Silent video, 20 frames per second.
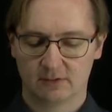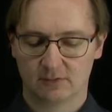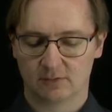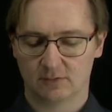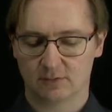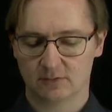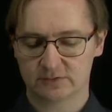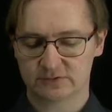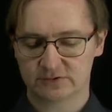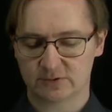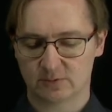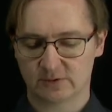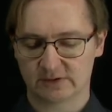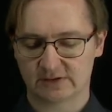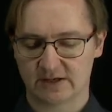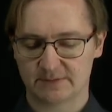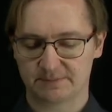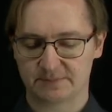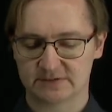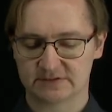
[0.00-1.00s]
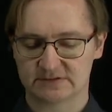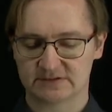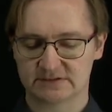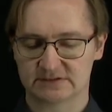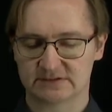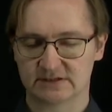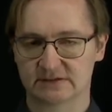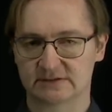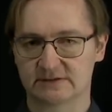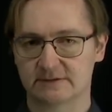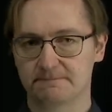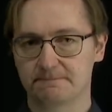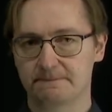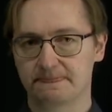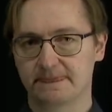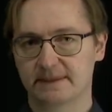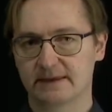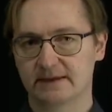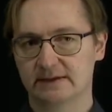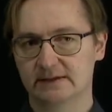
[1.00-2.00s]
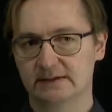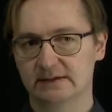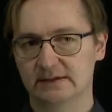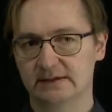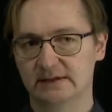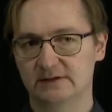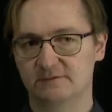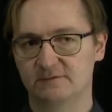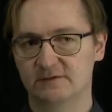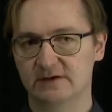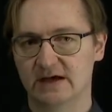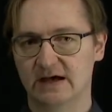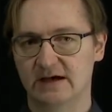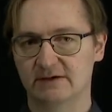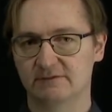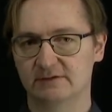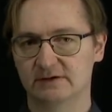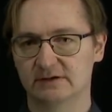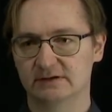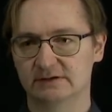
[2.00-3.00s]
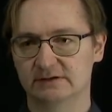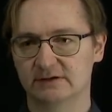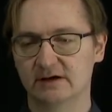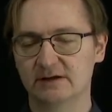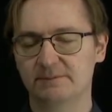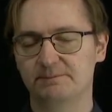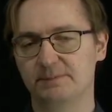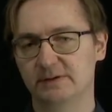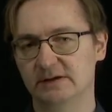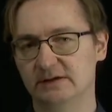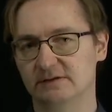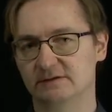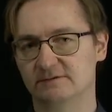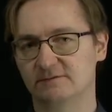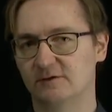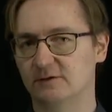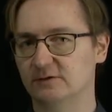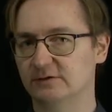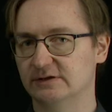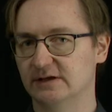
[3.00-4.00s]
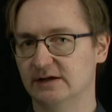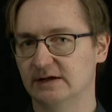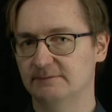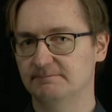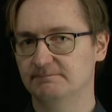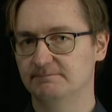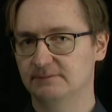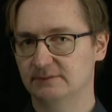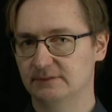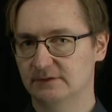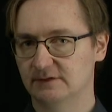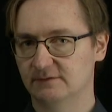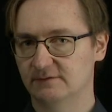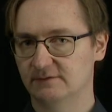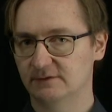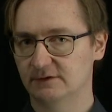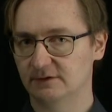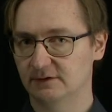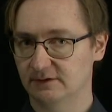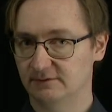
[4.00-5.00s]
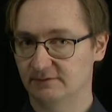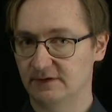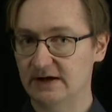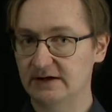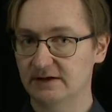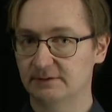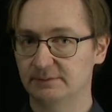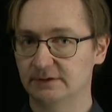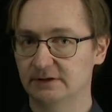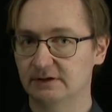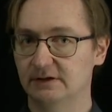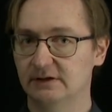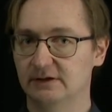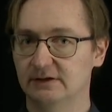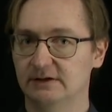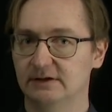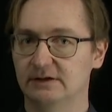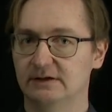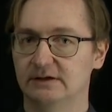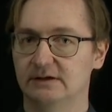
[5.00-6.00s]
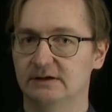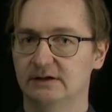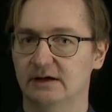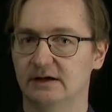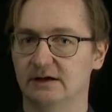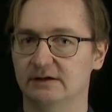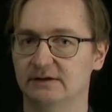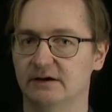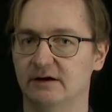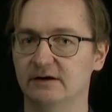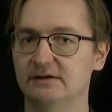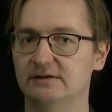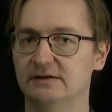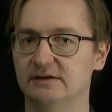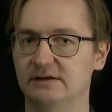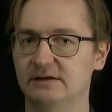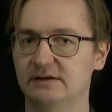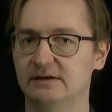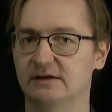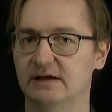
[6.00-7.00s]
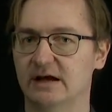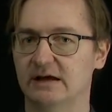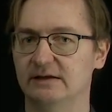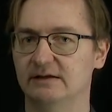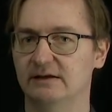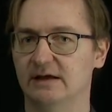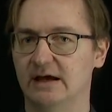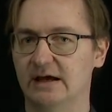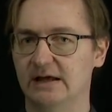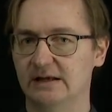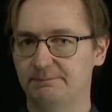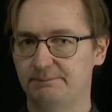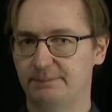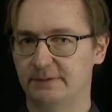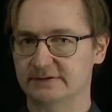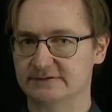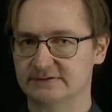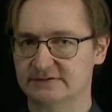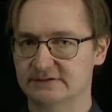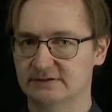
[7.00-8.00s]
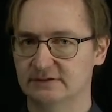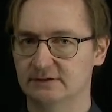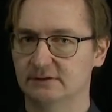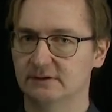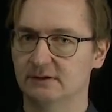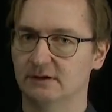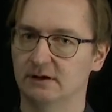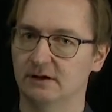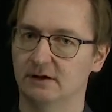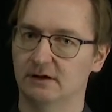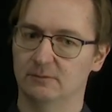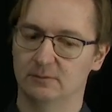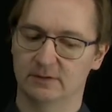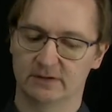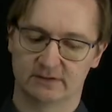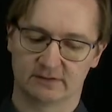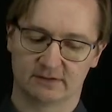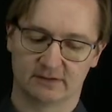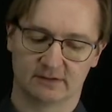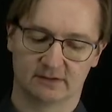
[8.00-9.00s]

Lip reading: Also, what happens is that if we have type hint for the variable, the IDE can help us with